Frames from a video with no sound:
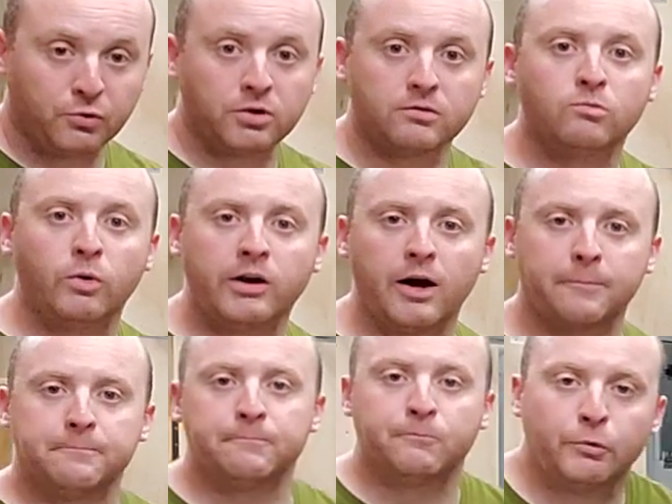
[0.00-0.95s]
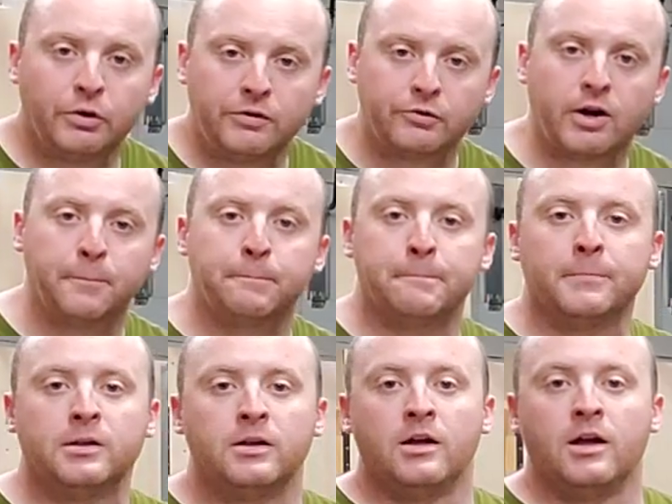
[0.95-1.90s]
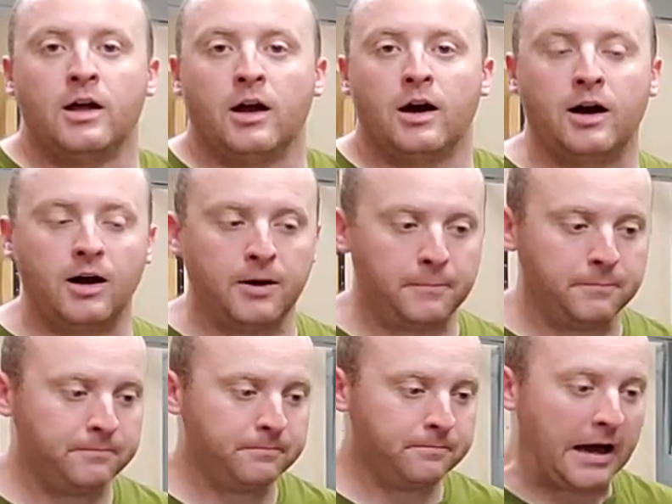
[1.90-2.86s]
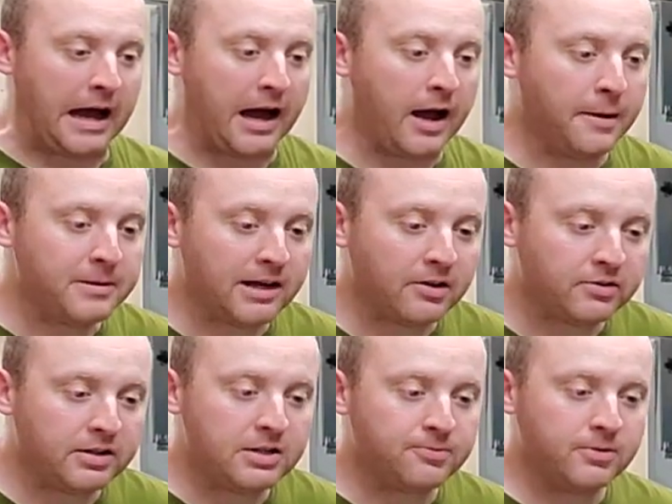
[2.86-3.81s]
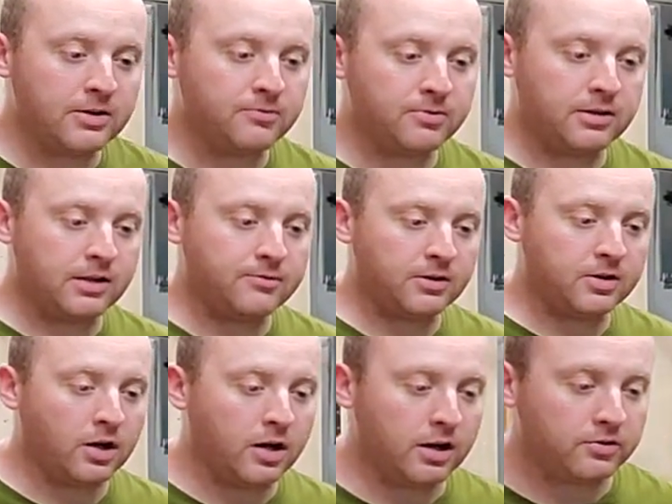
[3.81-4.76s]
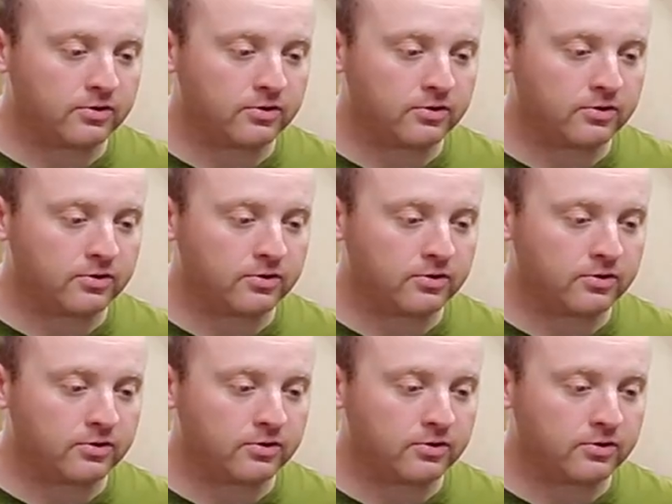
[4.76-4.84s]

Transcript: screw it. Why not? We'll give it a try. I'm guessing if it